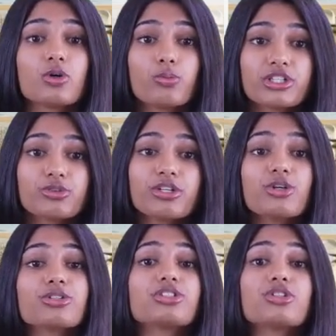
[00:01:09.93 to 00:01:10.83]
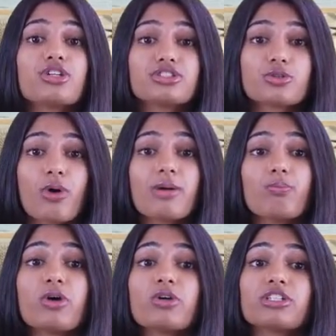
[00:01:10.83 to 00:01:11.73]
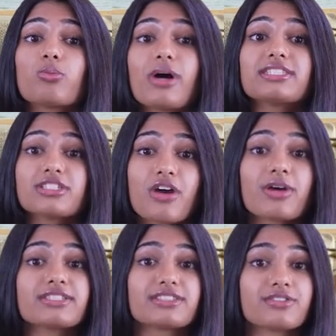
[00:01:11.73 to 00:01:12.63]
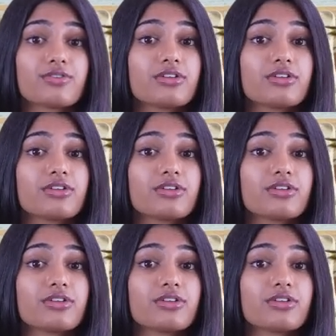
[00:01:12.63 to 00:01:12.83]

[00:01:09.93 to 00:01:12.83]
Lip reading: which were used to justify real U.S. tariffs.